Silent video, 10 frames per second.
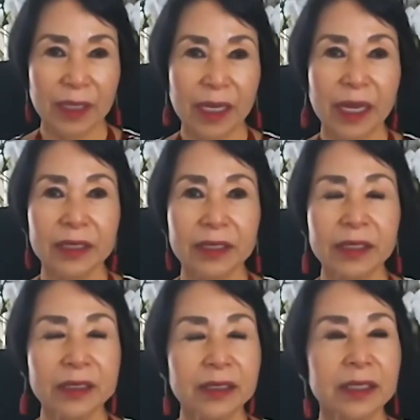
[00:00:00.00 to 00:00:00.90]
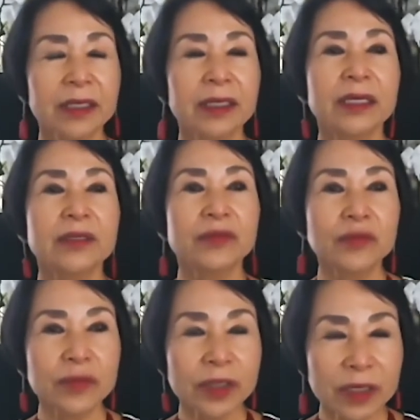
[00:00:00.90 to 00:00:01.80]
And it is
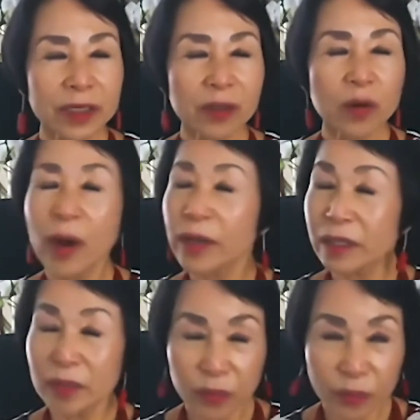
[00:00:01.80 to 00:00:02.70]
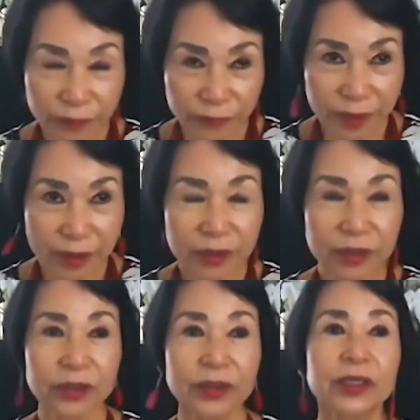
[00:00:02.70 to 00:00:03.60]
really quite a
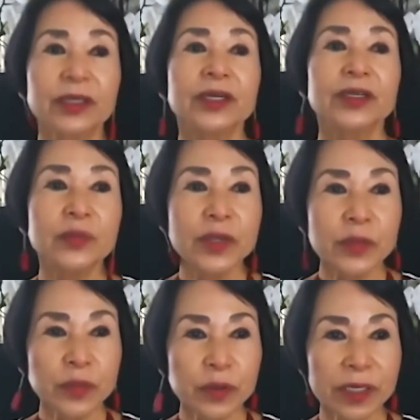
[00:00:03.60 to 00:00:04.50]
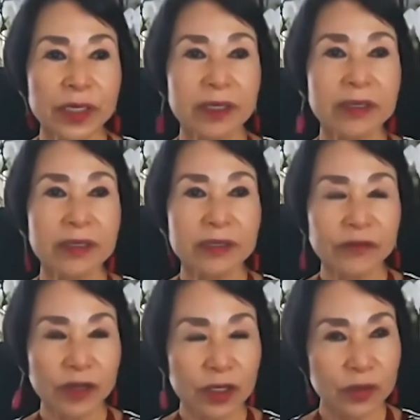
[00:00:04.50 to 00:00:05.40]
privilege to be putting this
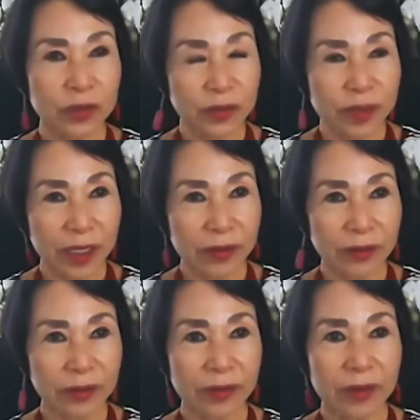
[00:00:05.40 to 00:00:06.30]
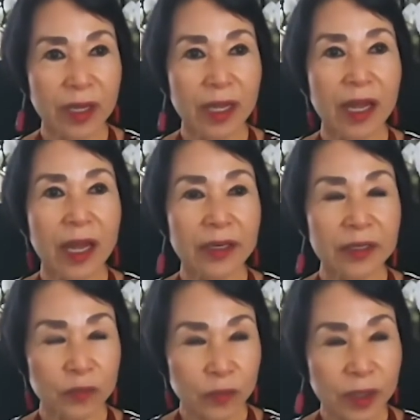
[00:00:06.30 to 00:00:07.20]
video together. And
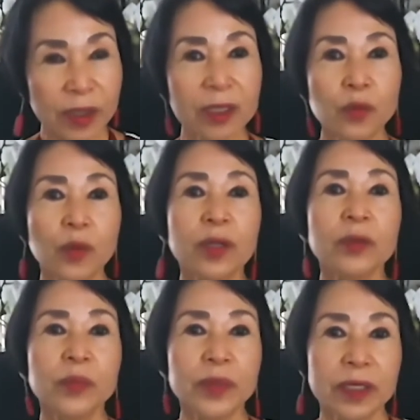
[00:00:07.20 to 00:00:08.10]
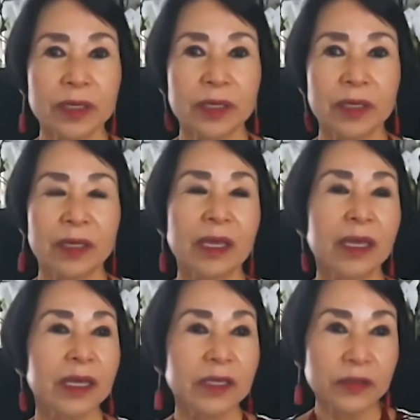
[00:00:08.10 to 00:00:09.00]
it really will be
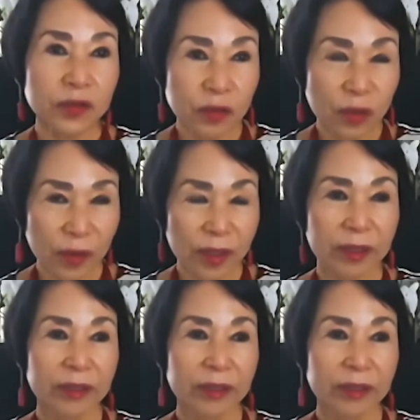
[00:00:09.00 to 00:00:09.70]
a historic